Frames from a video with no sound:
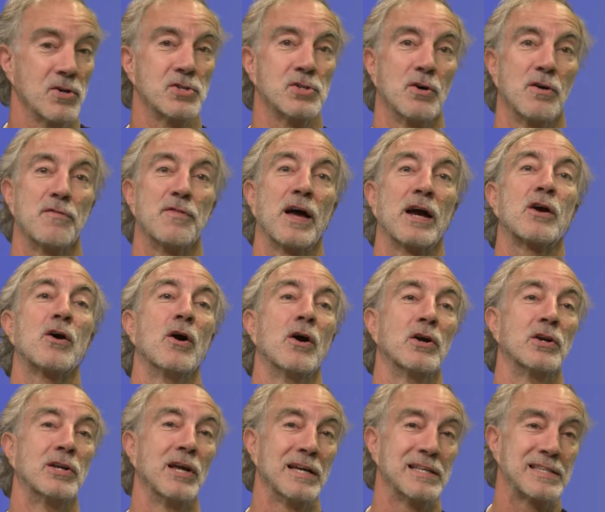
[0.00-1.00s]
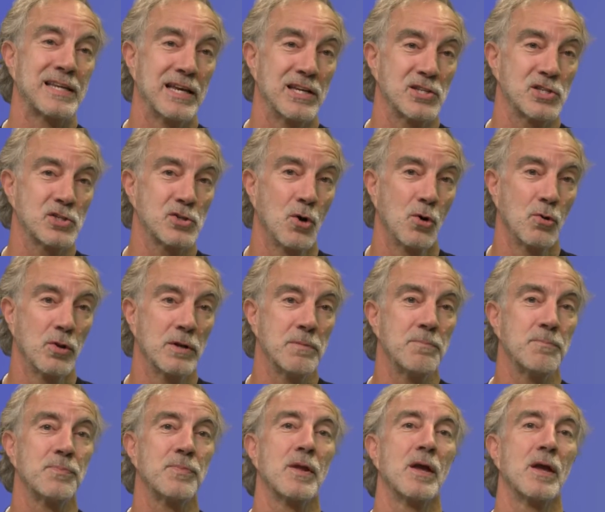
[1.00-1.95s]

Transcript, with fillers: So if that card does get stolen,